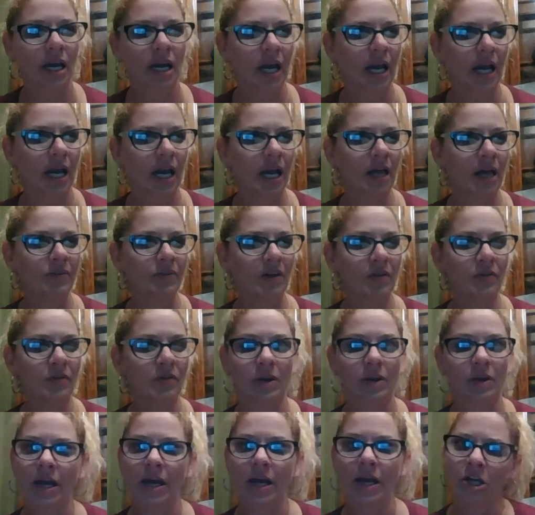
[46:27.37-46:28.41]
and then
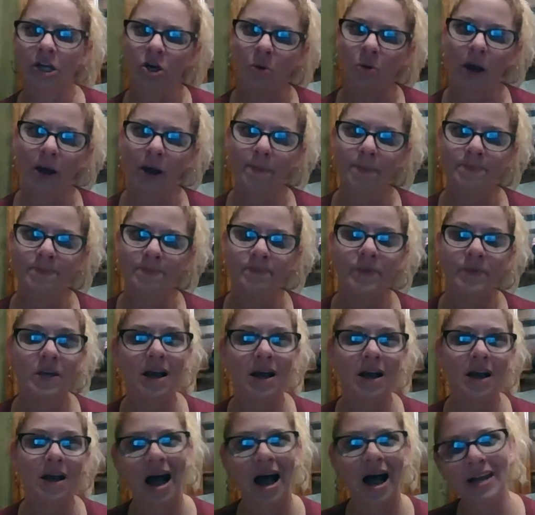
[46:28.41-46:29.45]
they're like, you know what?
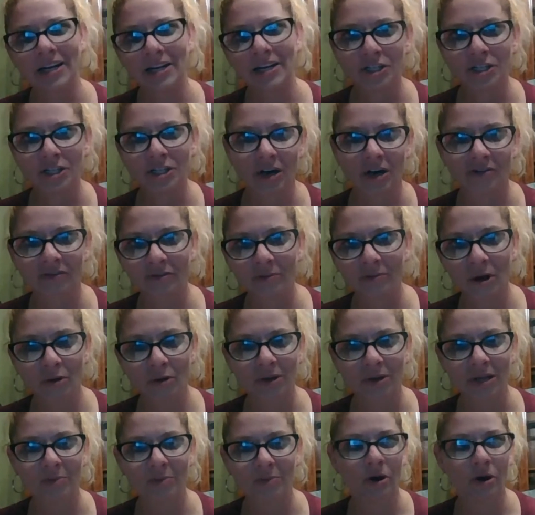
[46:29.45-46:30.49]
I need a shelf from
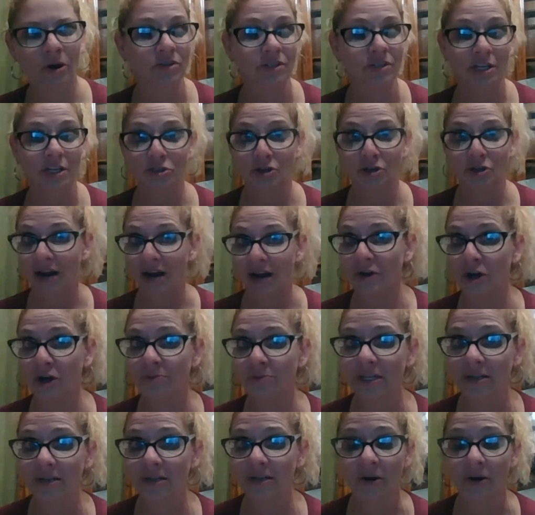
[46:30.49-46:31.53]
Home Depot. So they drive to
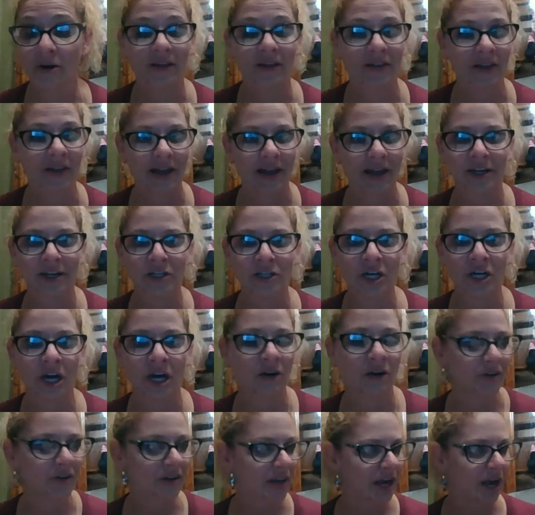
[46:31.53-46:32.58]
Home Depot and they get that
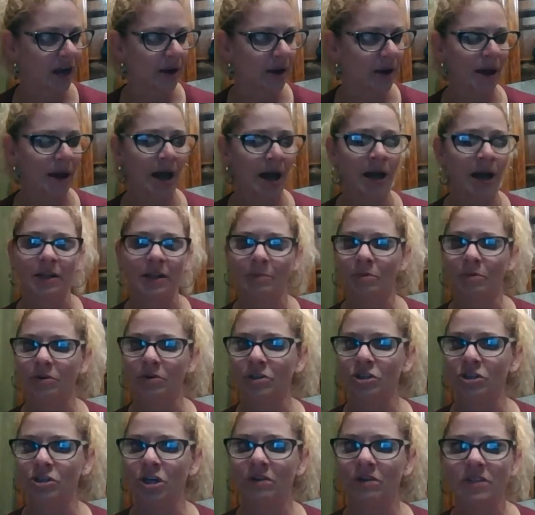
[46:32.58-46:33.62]
shelf and they come back and they put
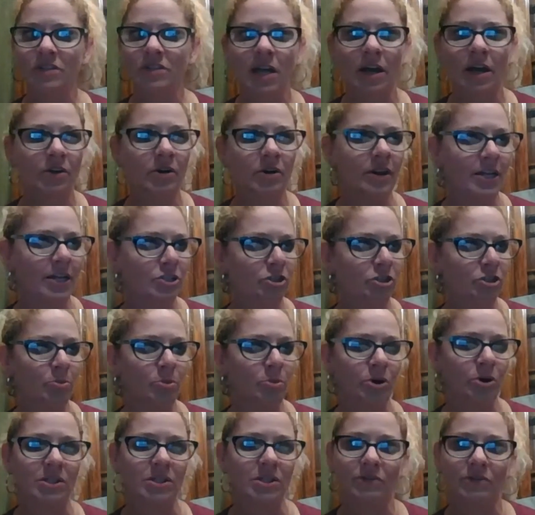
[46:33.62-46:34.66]
the shelf together and they start
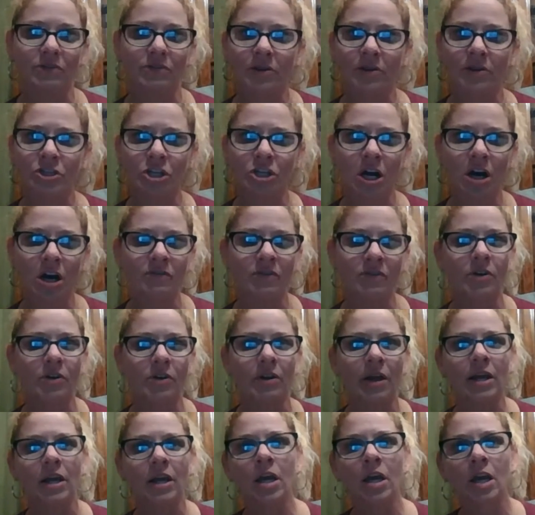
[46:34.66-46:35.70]
putting stuff on the shelf and they're
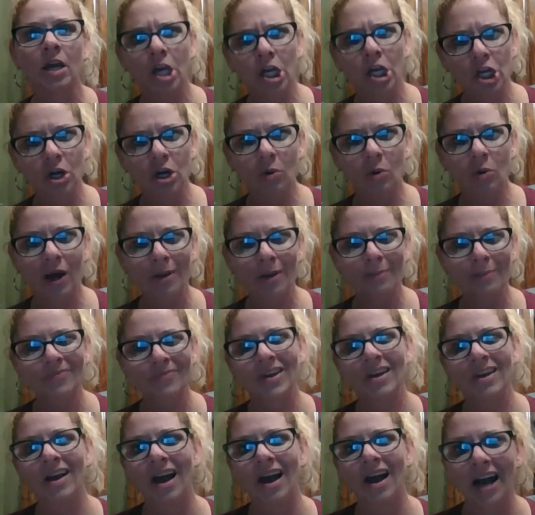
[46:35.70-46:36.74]
like, you know
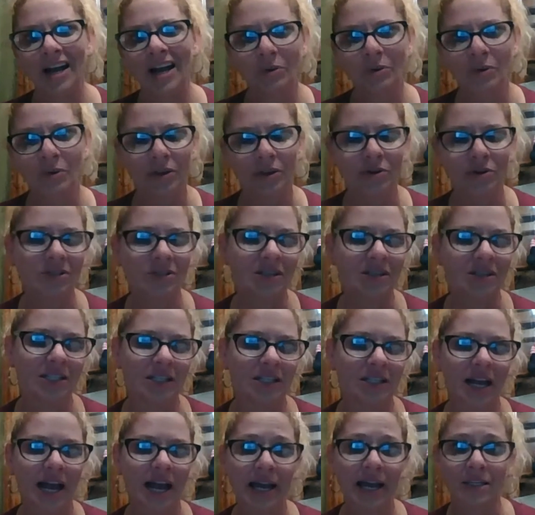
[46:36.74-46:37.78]
what? I need one of those things
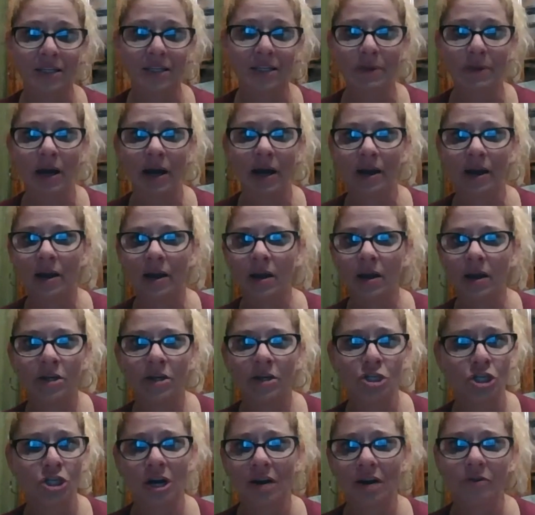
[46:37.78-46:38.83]
that hangs my
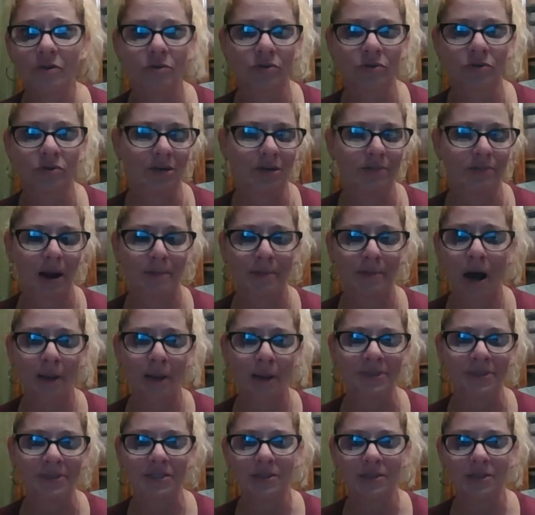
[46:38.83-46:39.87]
shovels and my
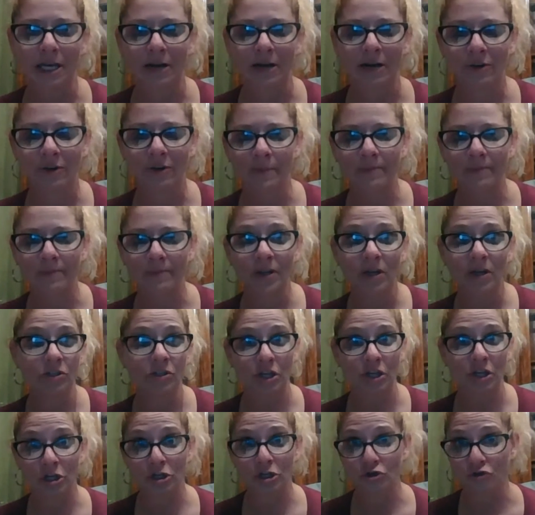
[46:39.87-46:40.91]
mops and stuff up.
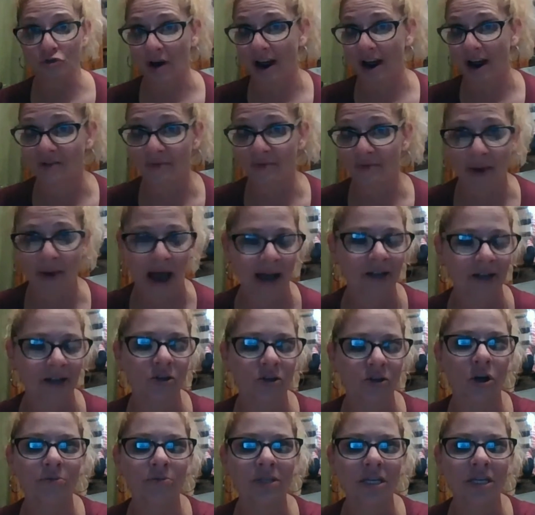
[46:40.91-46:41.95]
So they drive back
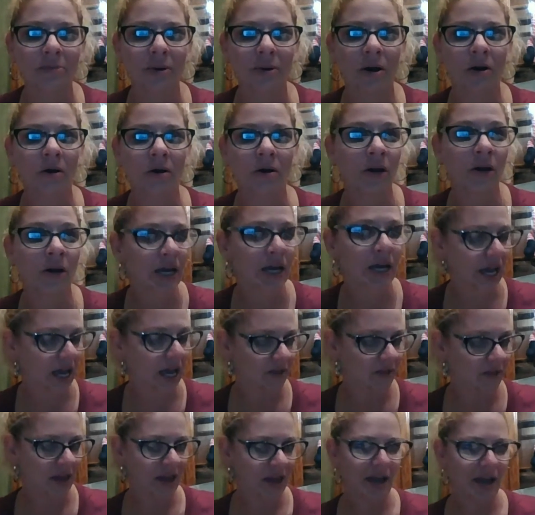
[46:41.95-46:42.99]
to Home Depot
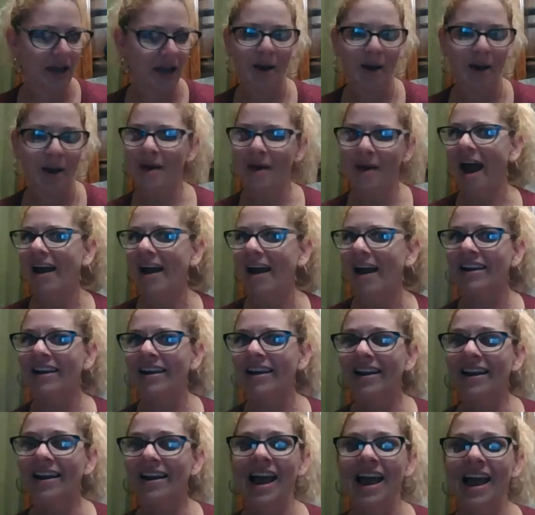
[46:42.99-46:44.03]
and they come back
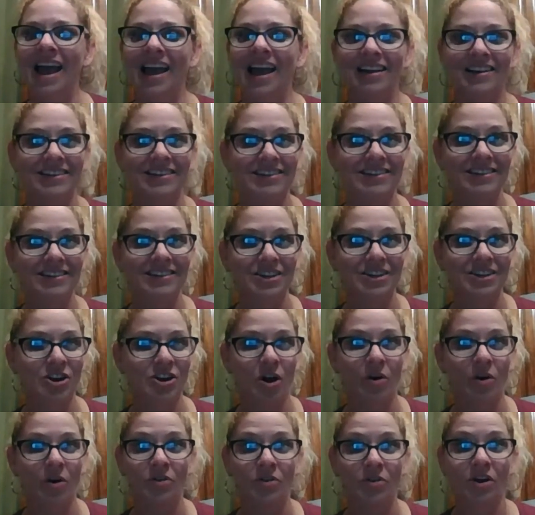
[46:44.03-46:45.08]
and you
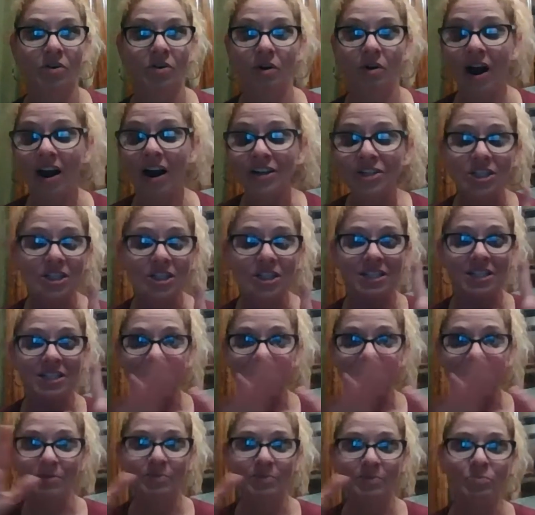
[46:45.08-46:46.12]
know the garage is
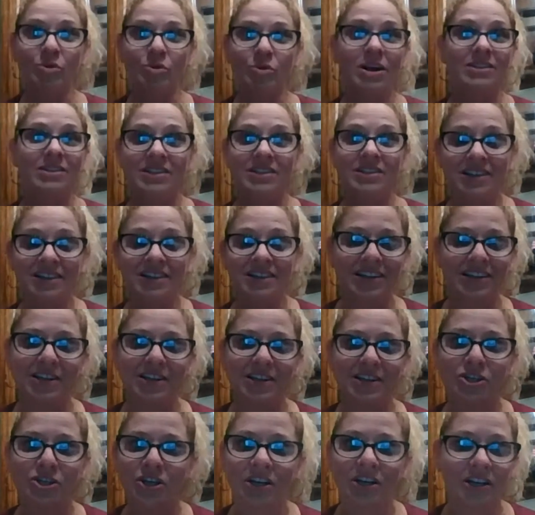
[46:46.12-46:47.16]
in pristine
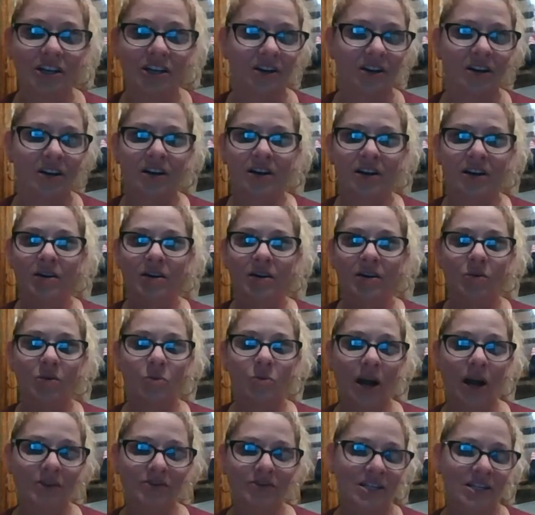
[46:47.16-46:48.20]
condition and
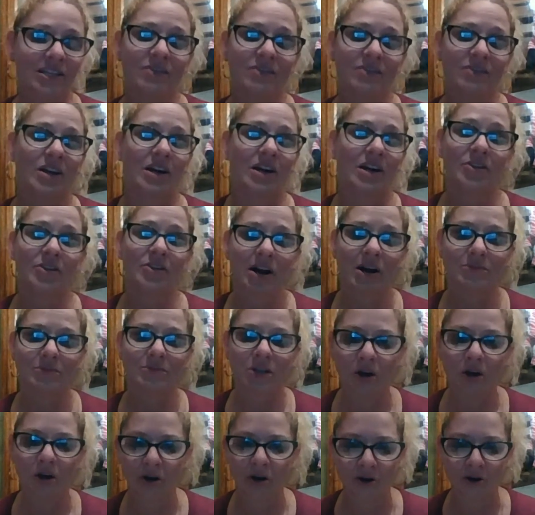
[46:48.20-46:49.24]
wife significant other comes
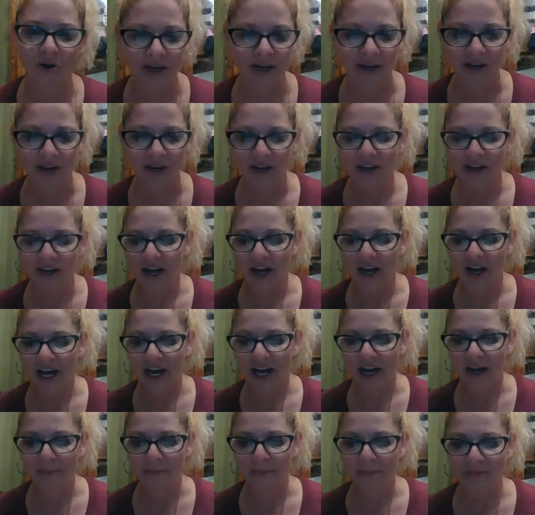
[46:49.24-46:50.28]
home and
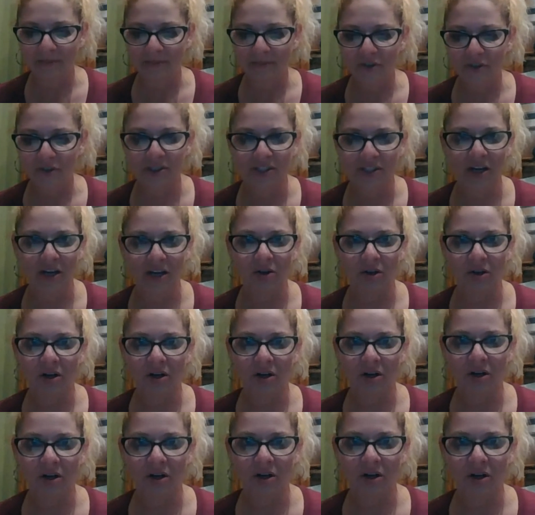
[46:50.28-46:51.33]
um, she's like you
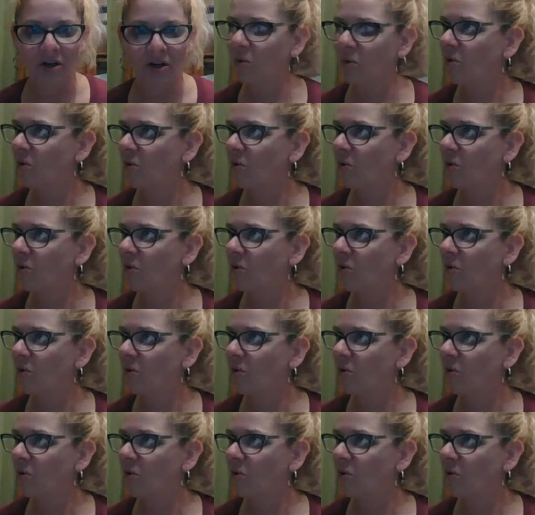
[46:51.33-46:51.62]
know